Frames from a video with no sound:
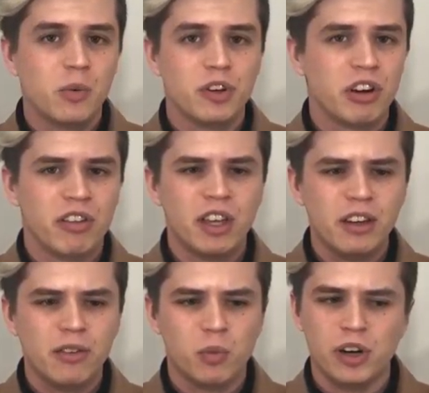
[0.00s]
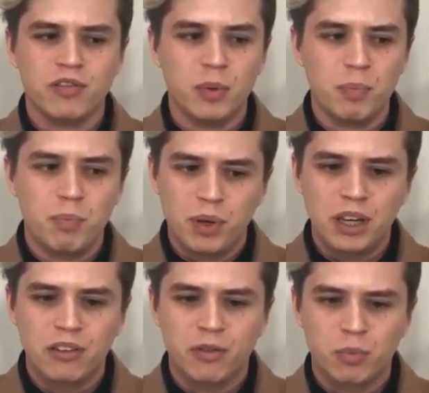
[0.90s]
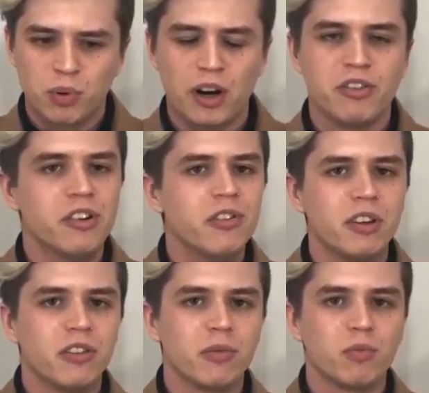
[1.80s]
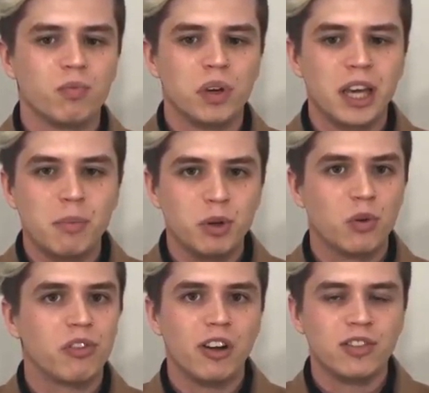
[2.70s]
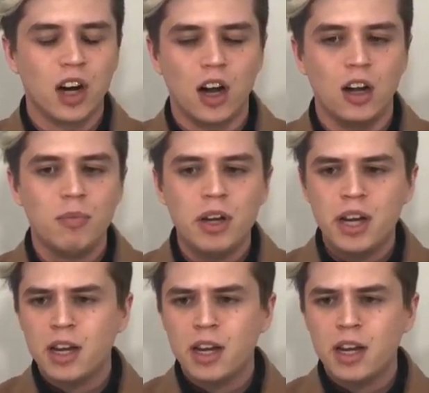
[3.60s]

which I think is one of the biggest pressures is keeping yourself calm